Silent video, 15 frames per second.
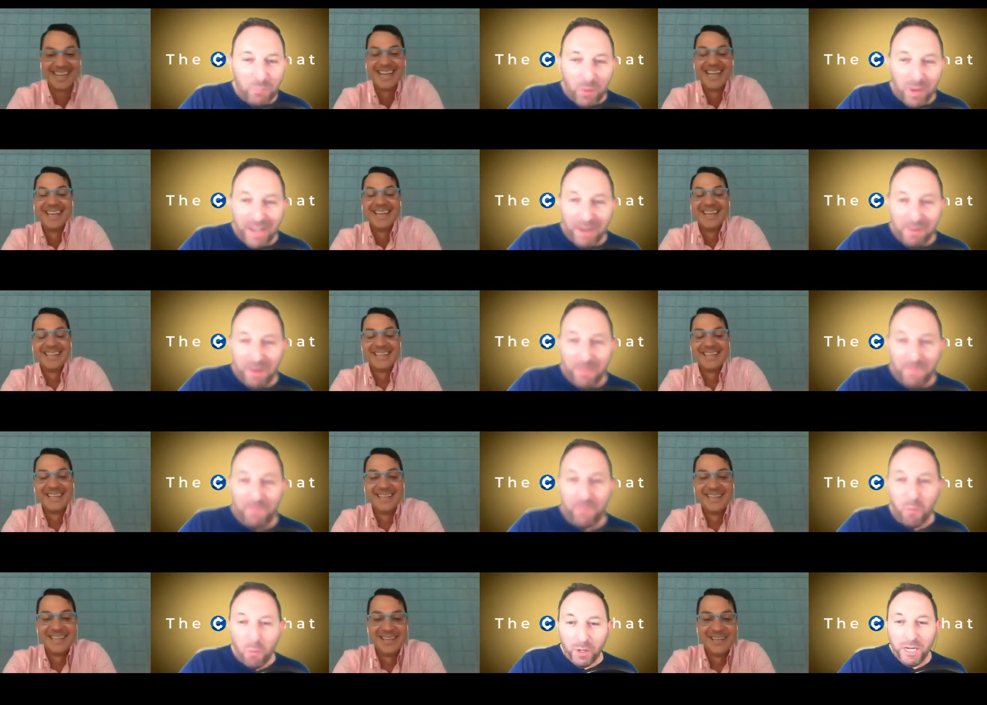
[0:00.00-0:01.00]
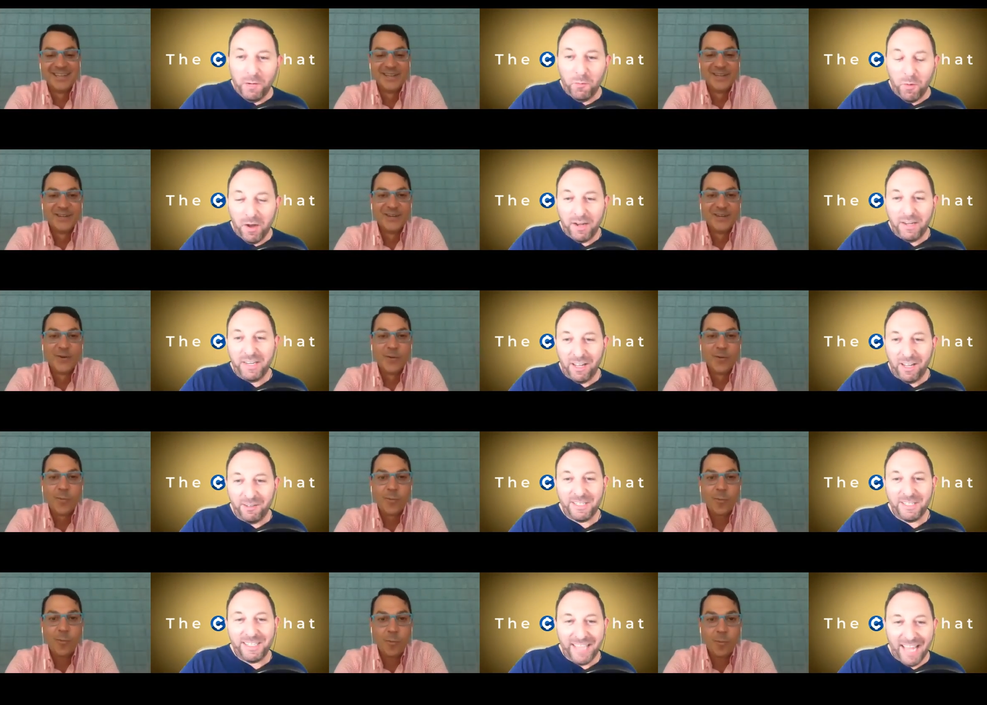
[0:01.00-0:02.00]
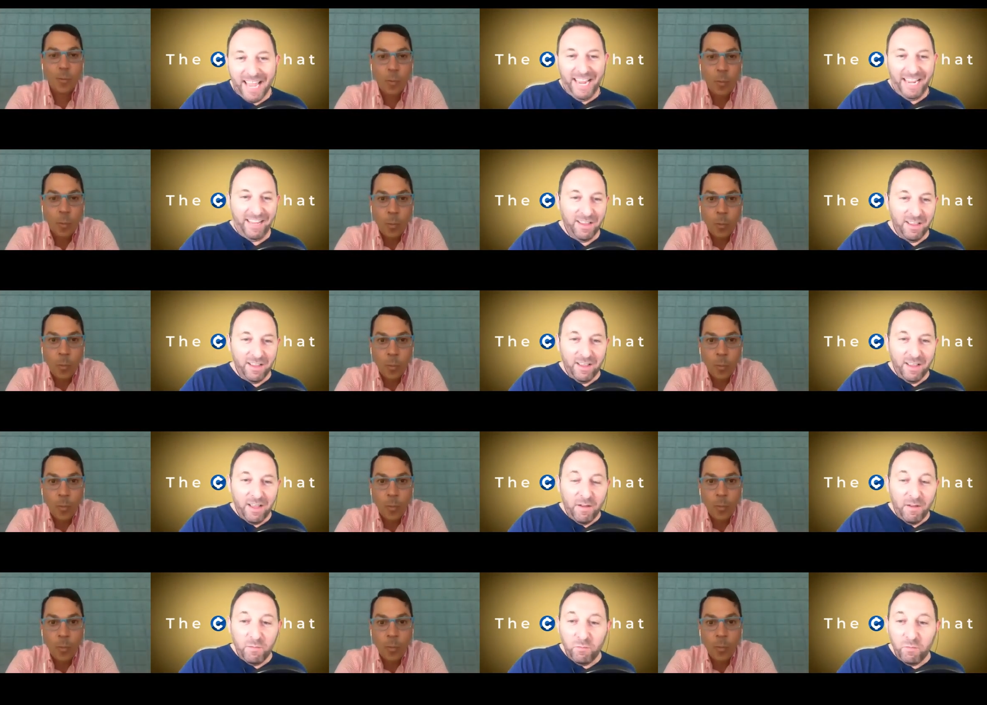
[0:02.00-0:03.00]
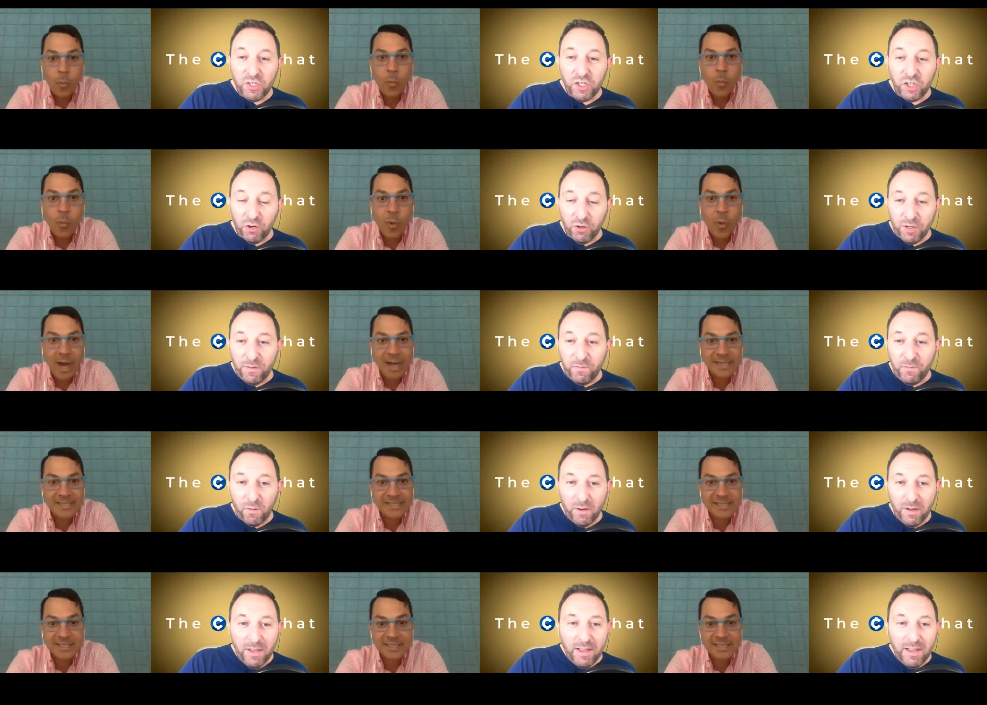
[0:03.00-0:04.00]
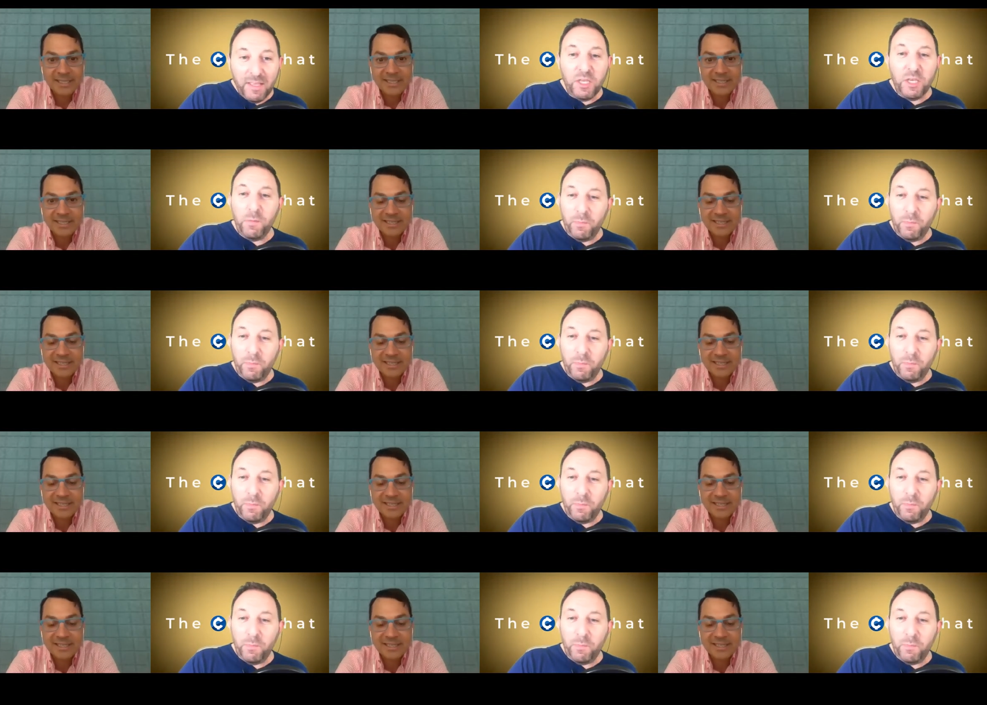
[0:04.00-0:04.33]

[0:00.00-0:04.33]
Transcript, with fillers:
Speaker 1: one hundred forty-one dollars a day. Return, what? You